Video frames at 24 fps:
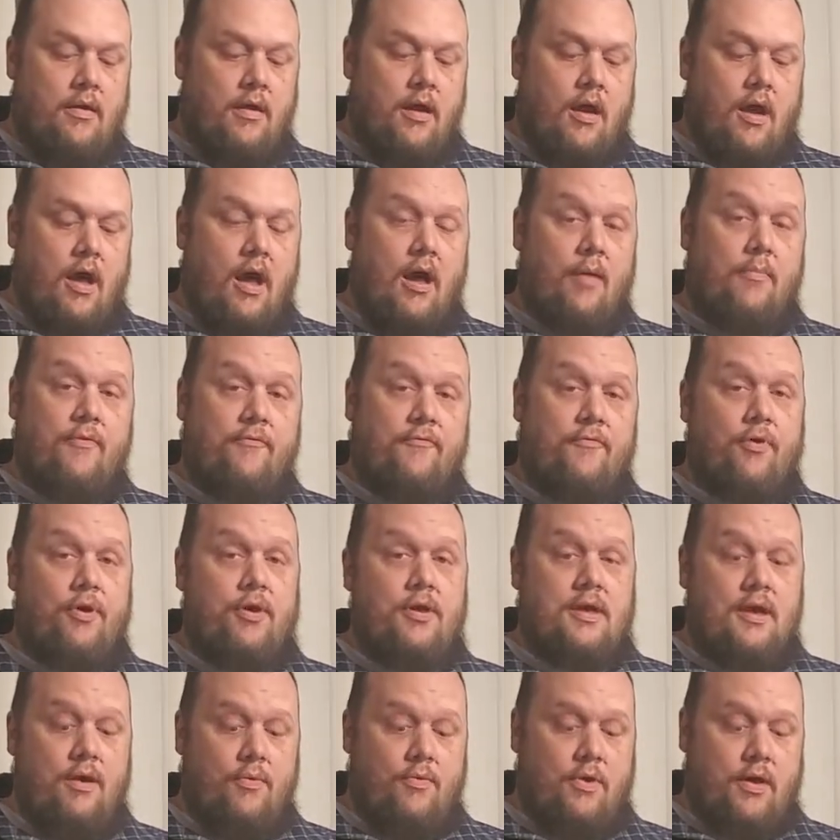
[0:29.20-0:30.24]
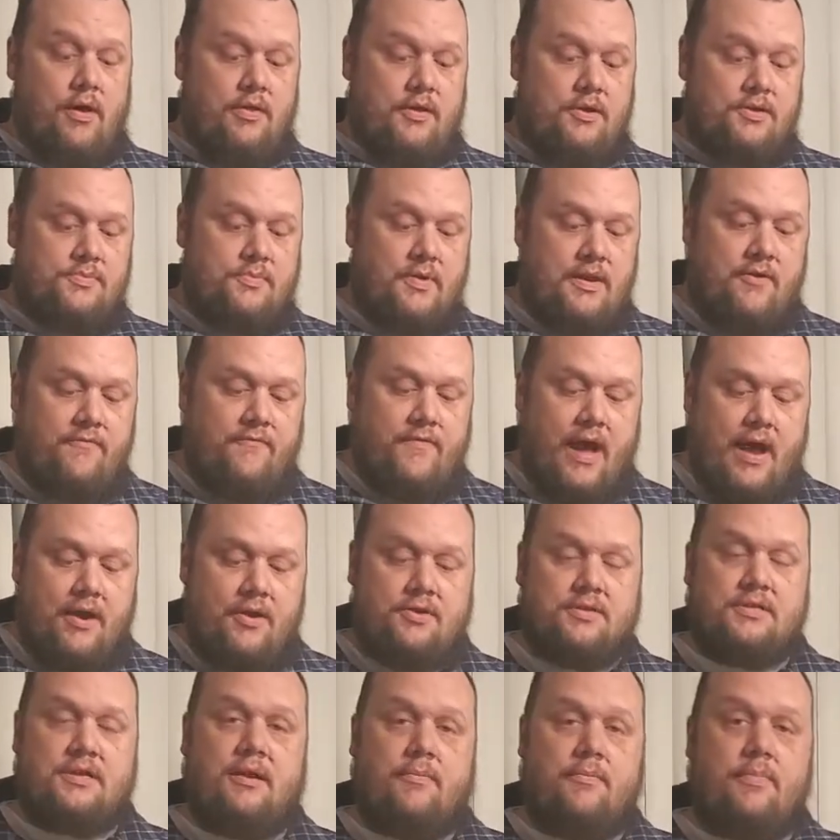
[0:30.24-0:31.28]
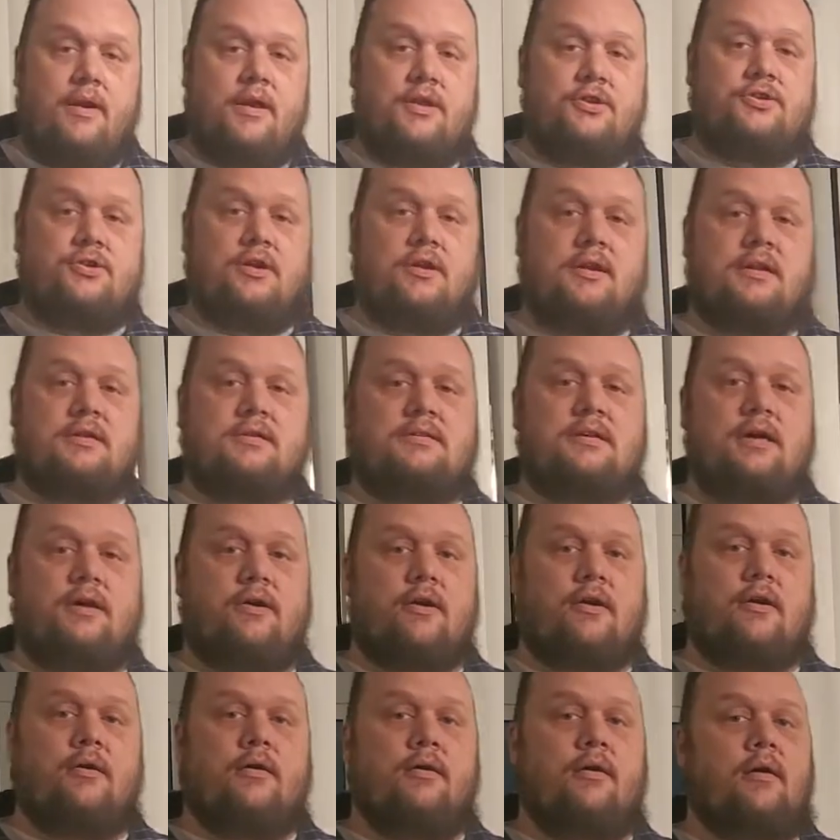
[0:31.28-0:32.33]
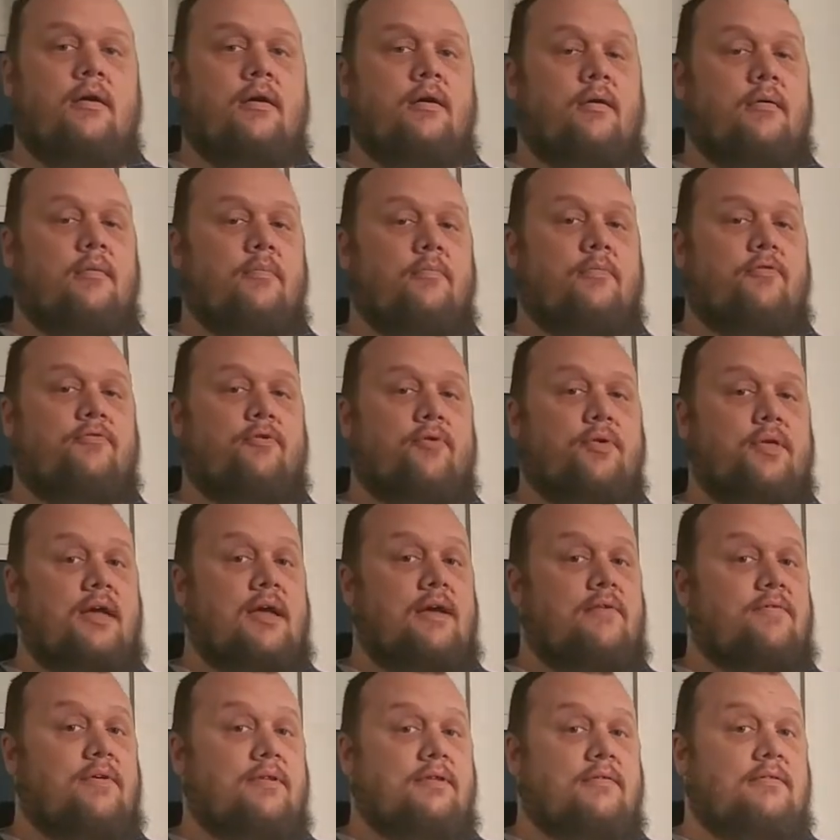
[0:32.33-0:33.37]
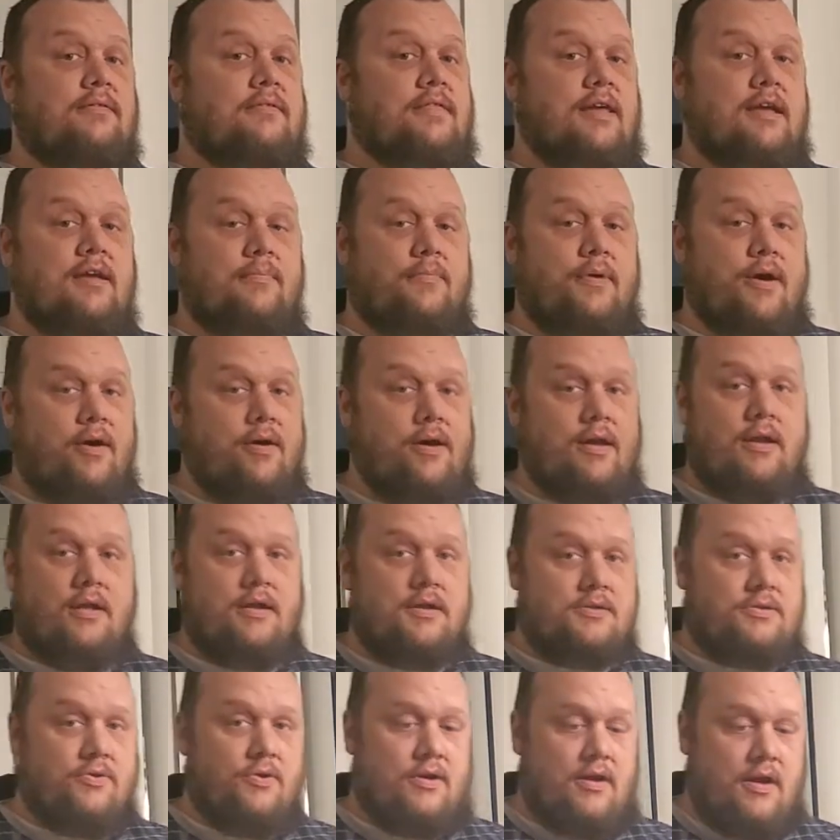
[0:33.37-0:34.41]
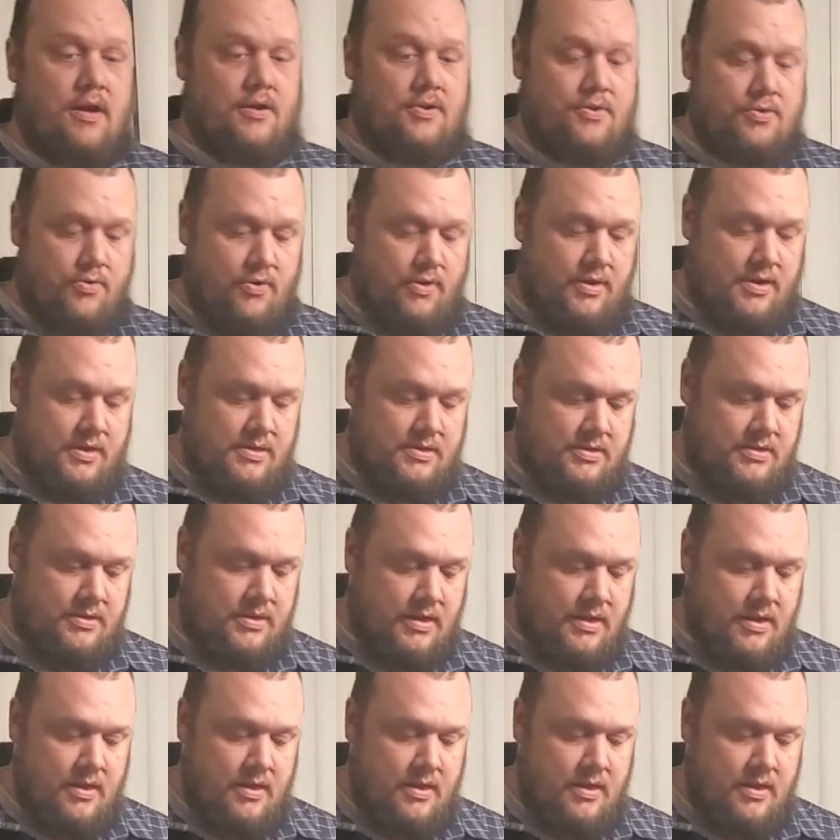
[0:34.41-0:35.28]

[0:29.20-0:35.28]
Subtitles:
Before you get one, there's many factors that everybody should consider before they even think about getting a Sulcata tortoise.